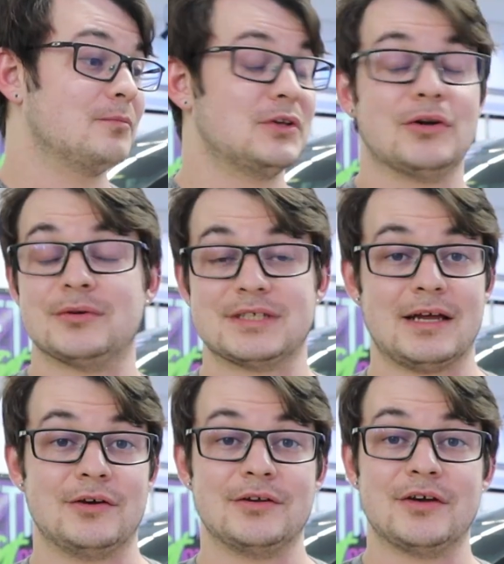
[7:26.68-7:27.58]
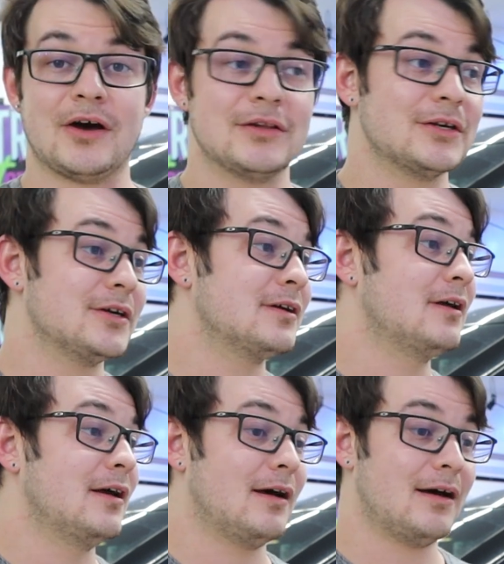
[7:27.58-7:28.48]
You know, it's got a good color.
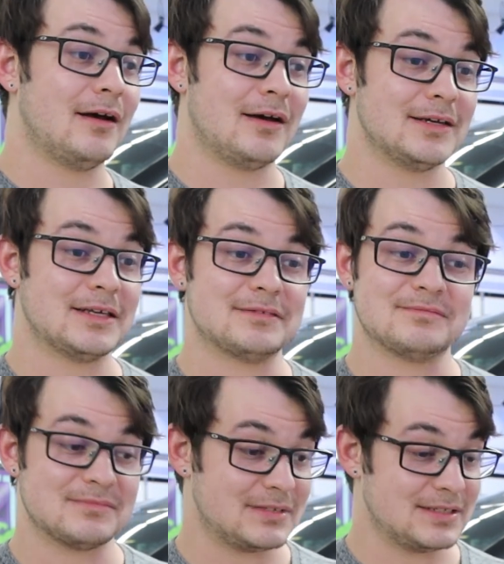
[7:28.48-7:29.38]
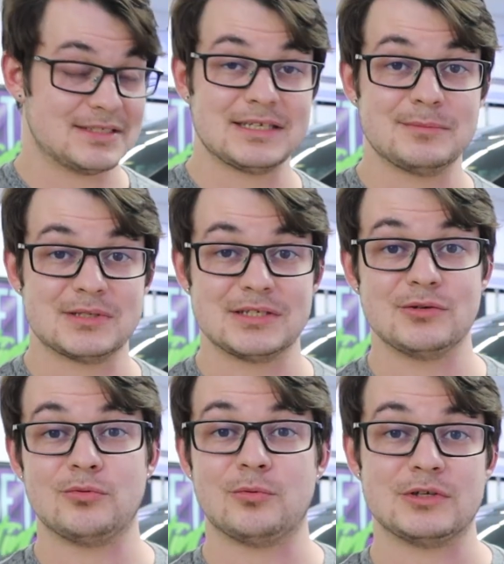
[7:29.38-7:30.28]
It seems
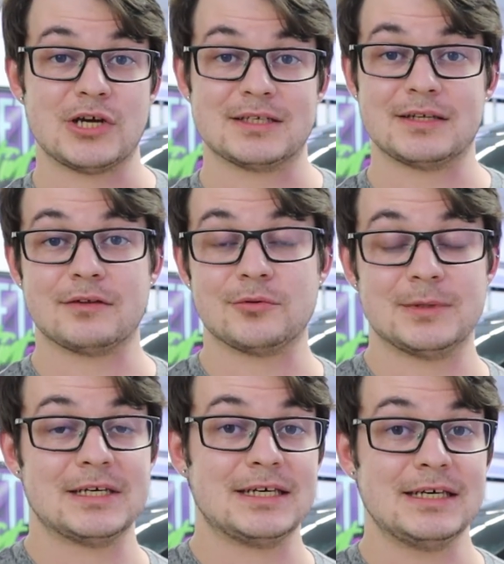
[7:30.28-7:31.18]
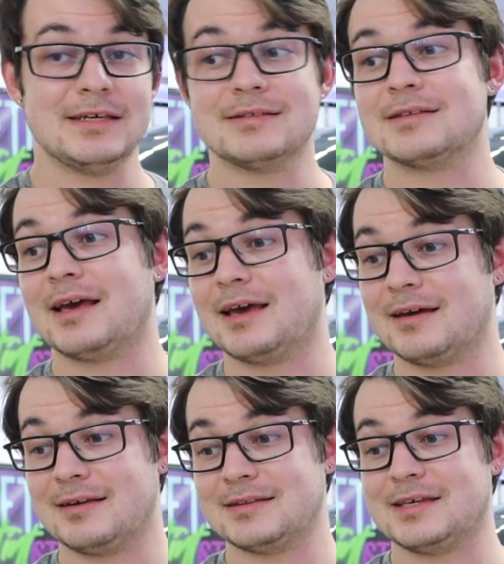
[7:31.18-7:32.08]
to reject a little bit of heat.
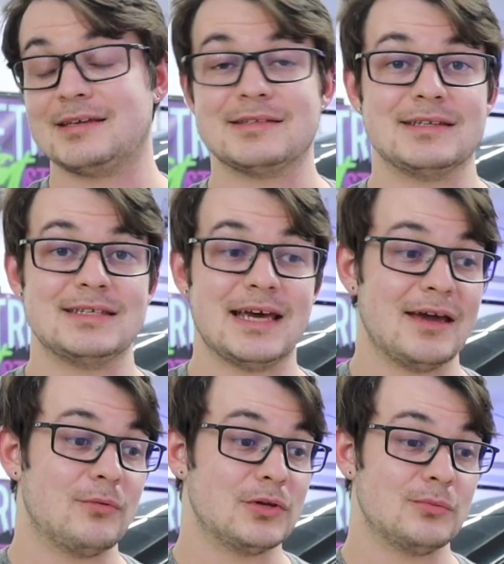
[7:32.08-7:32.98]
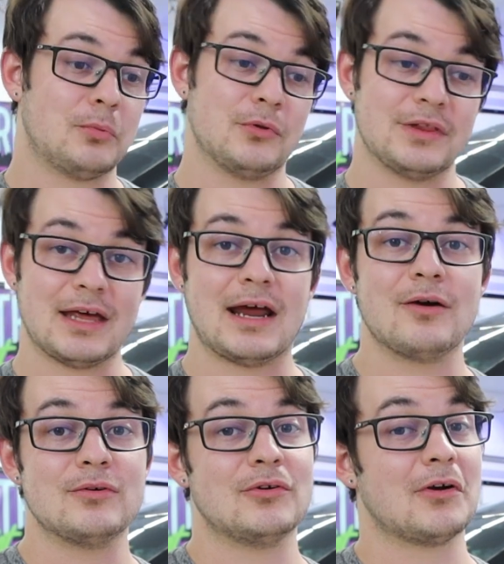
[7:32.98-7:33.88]
And at the end of the day, when you pull that
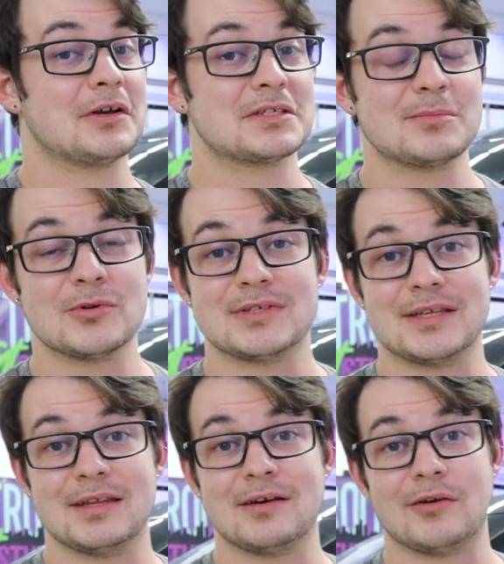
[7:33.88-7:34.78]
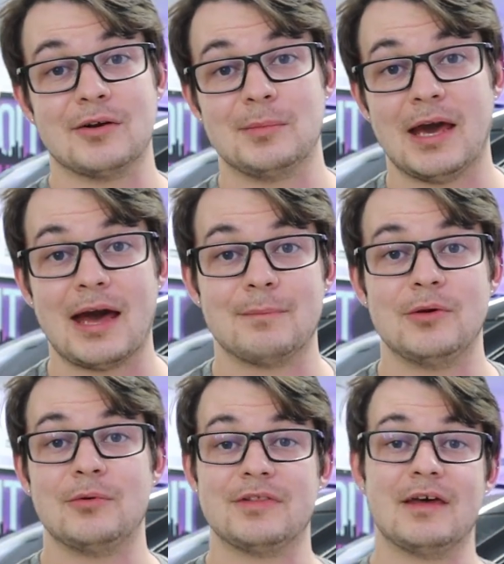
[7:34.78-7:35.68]
out, your customers, I think, are going to be
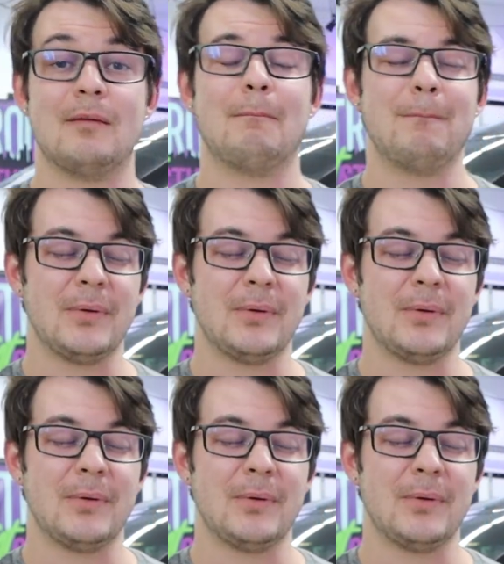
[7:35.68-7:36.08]
happy with it.